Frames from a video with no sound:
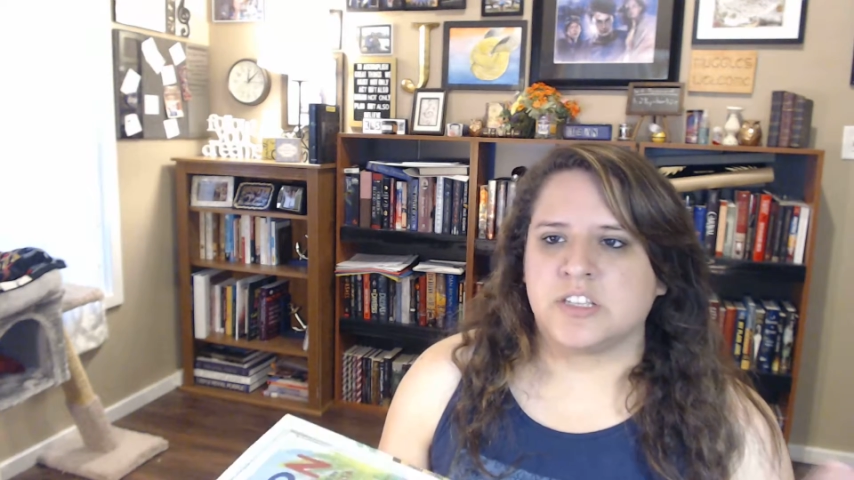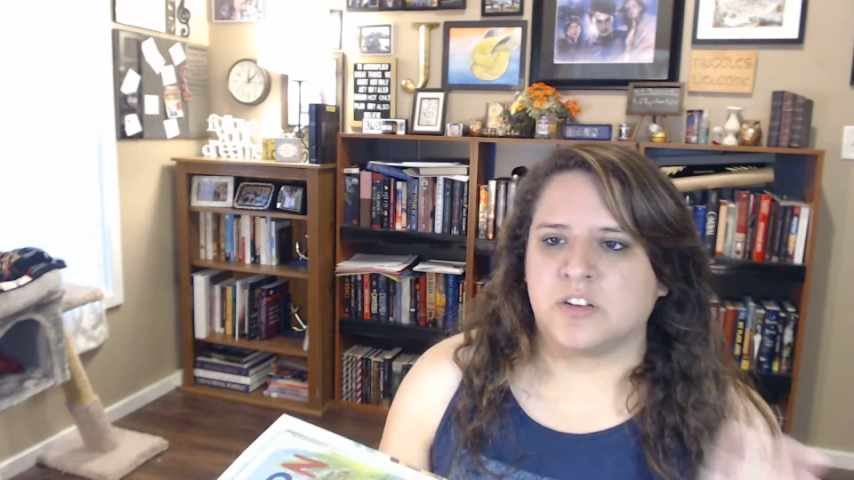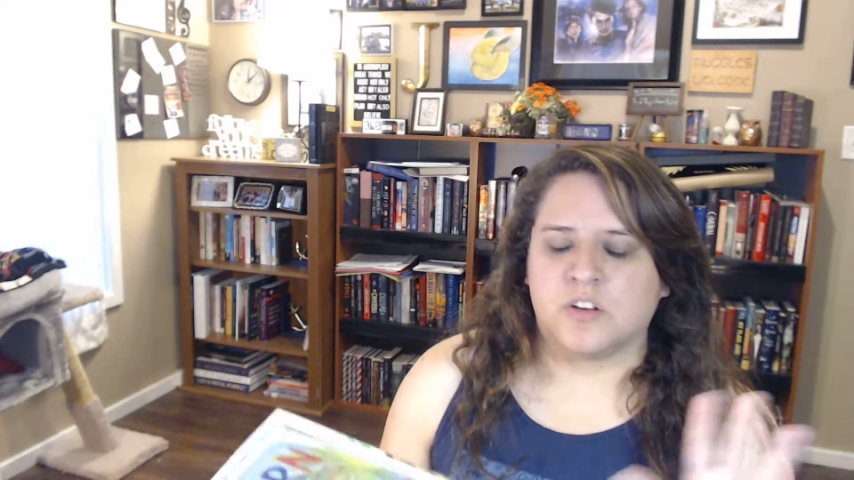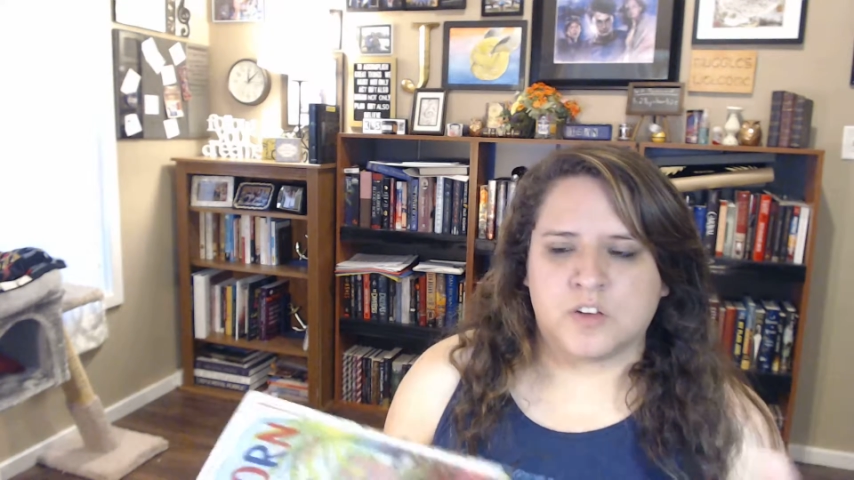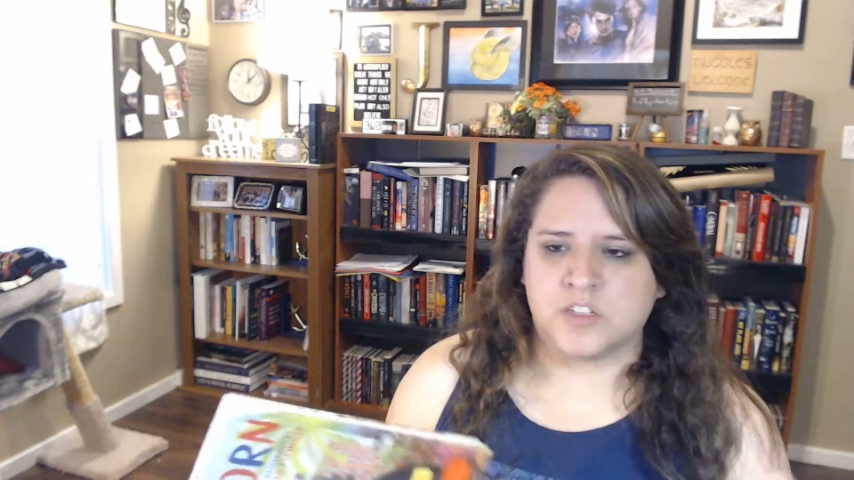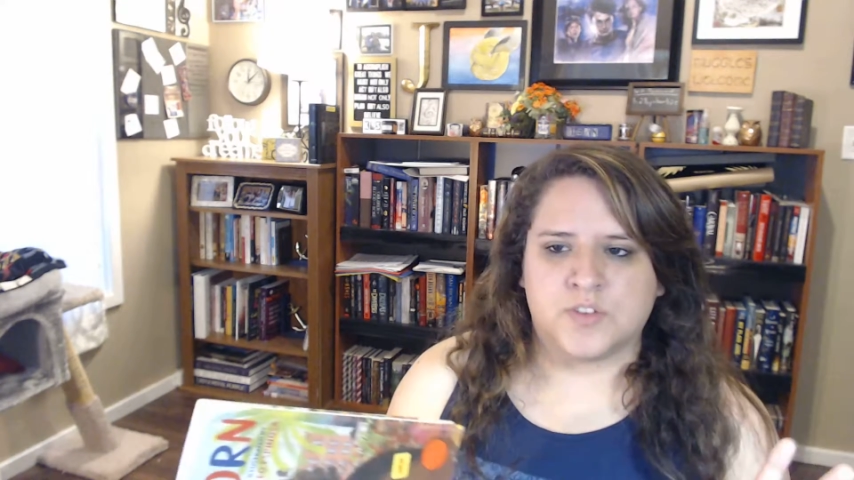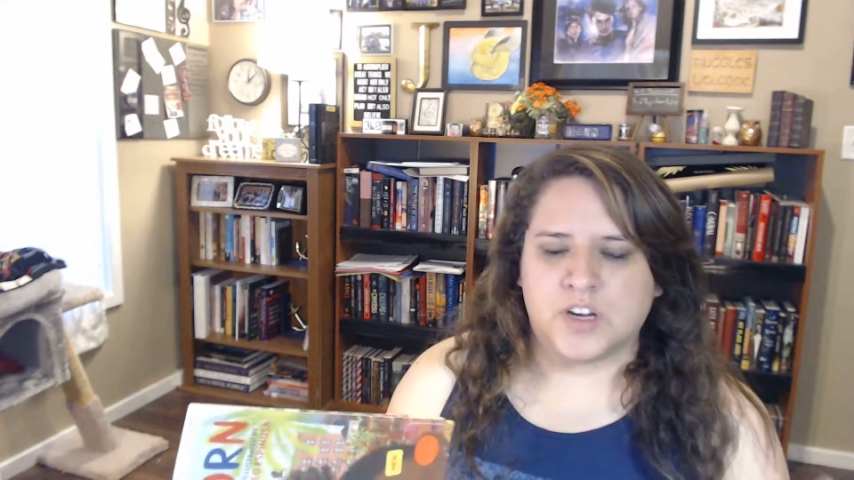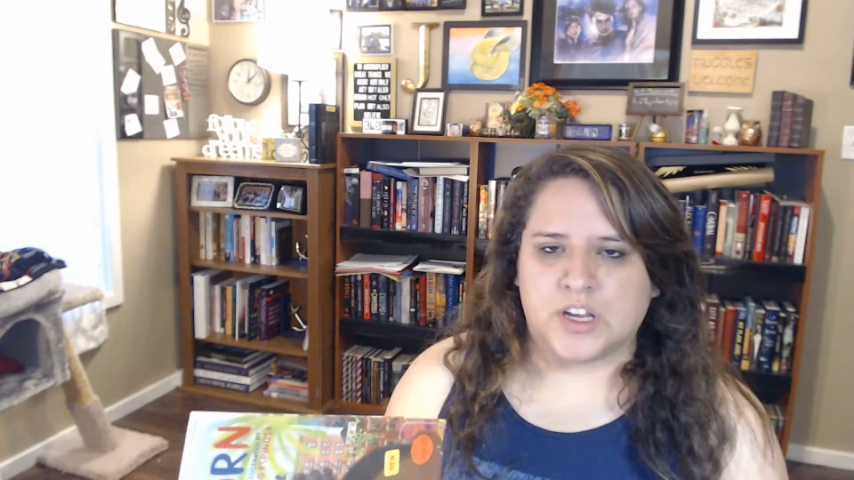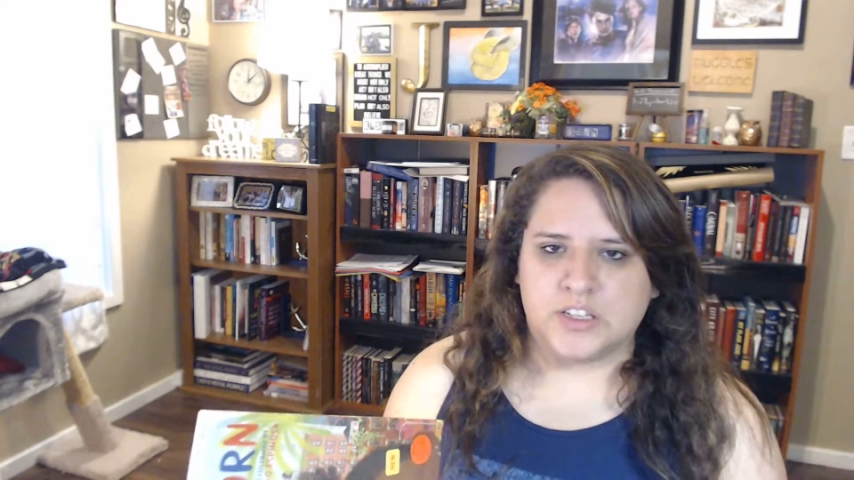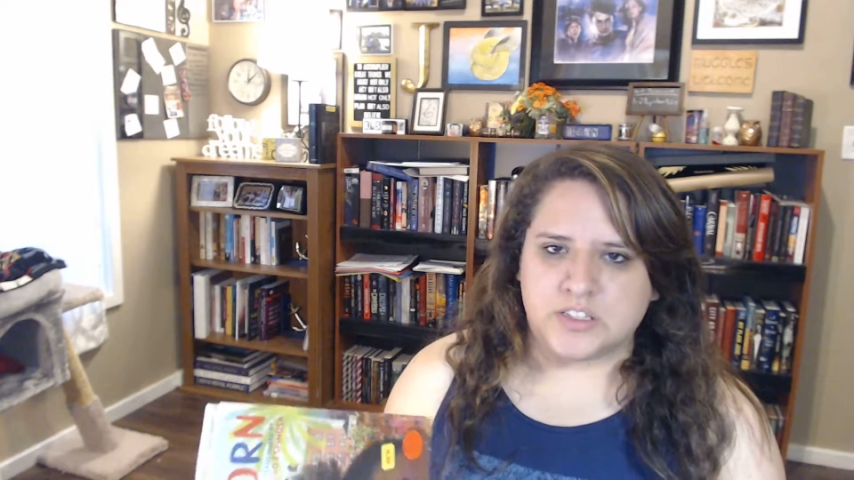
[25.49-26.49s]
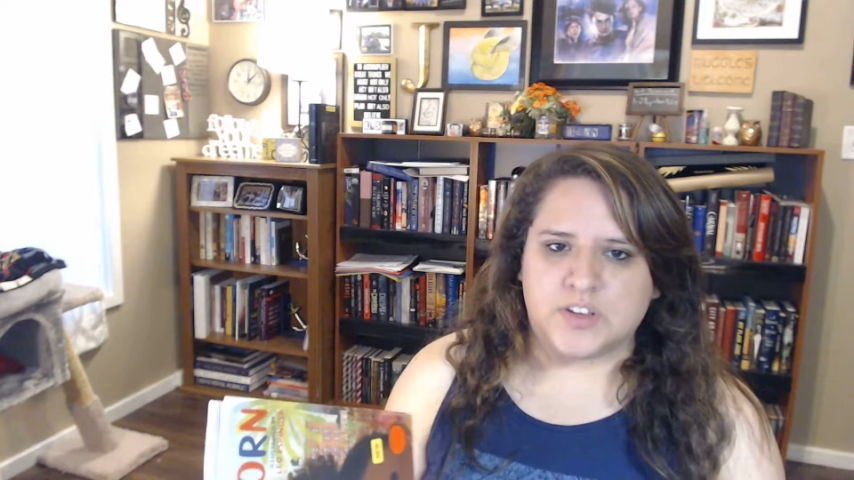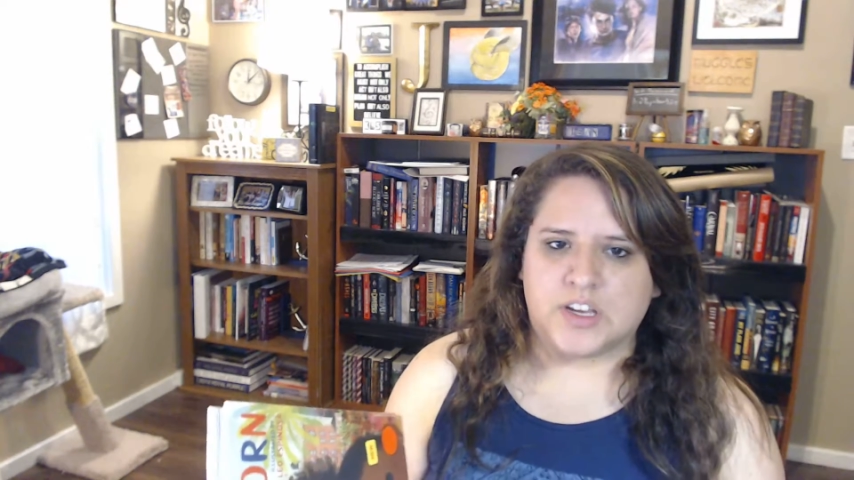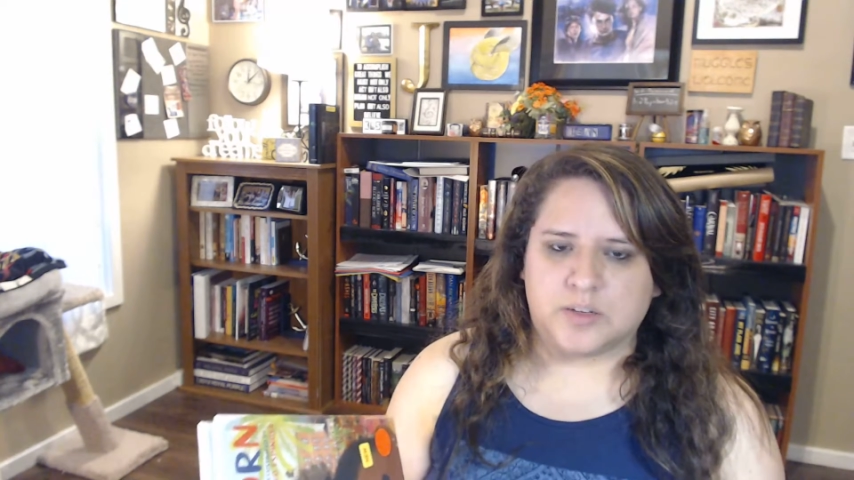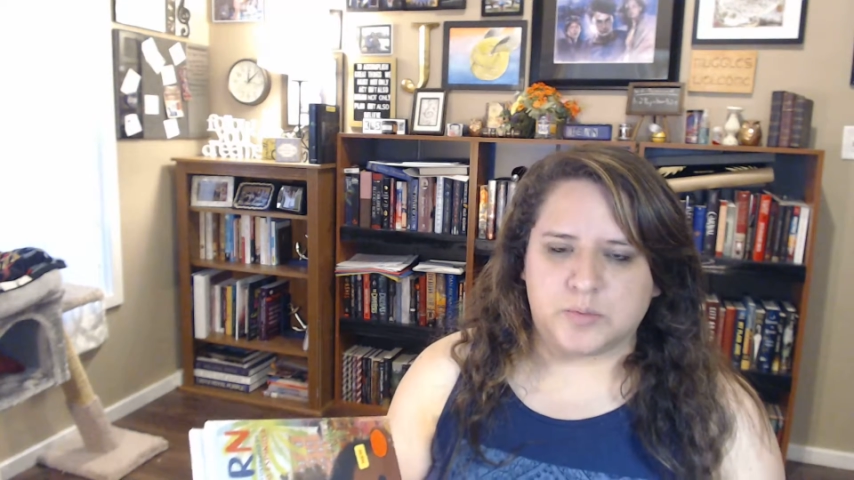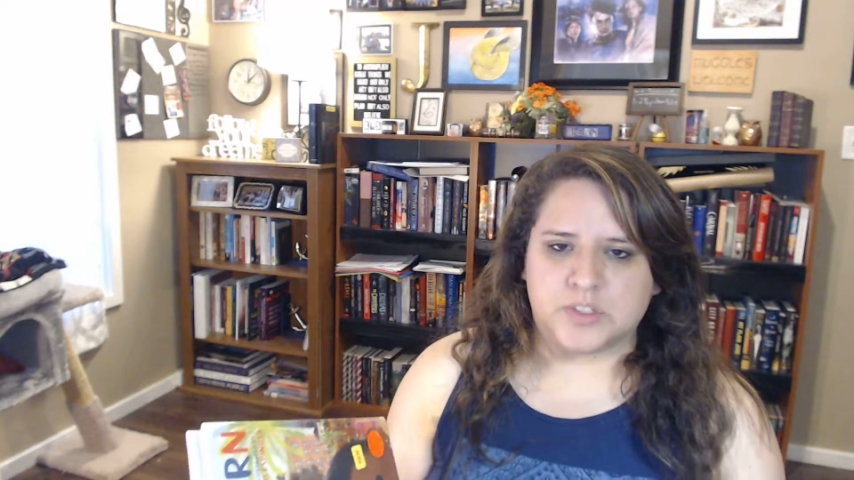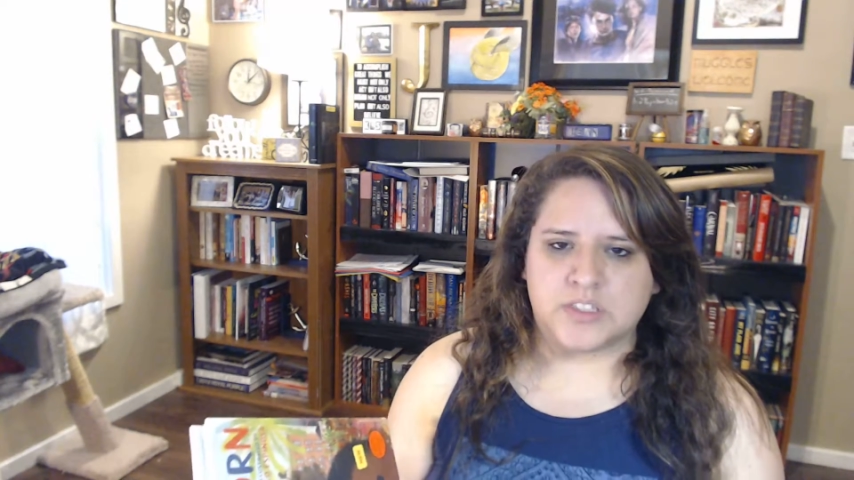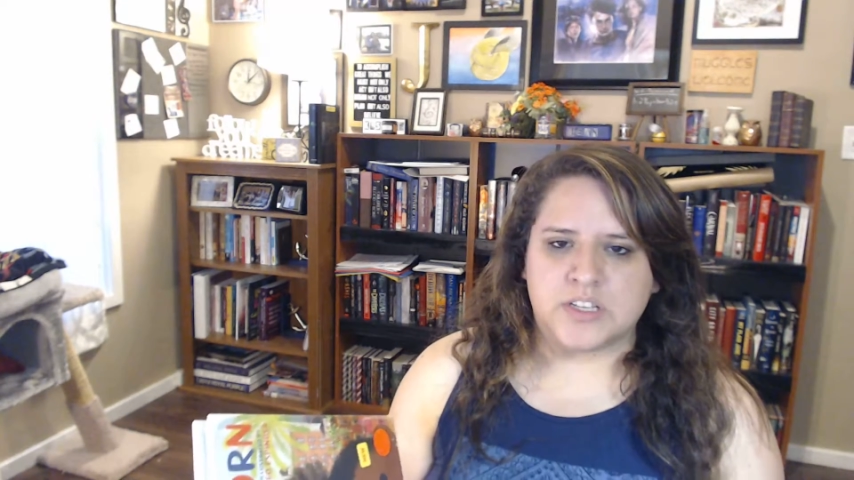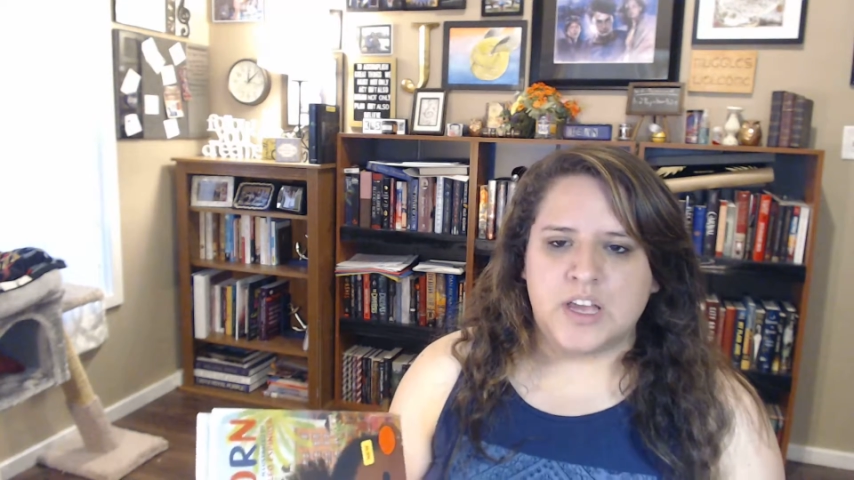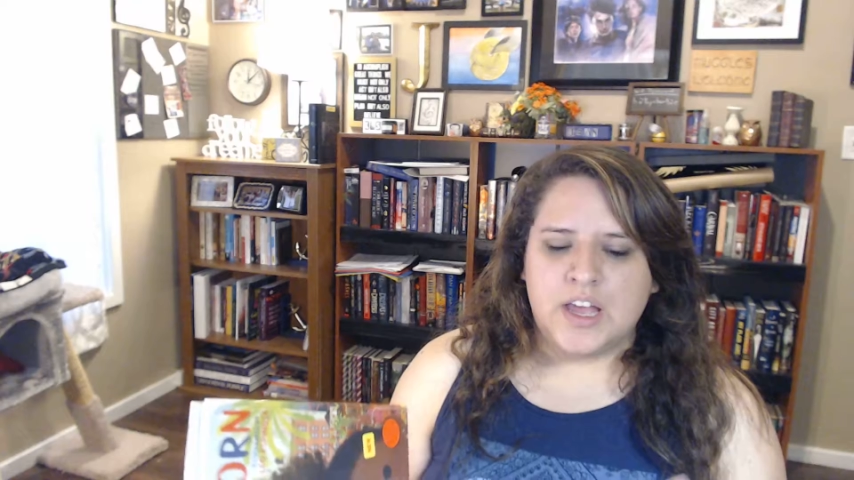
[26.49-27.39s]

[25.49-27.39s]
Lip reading: and all different kinds of animals.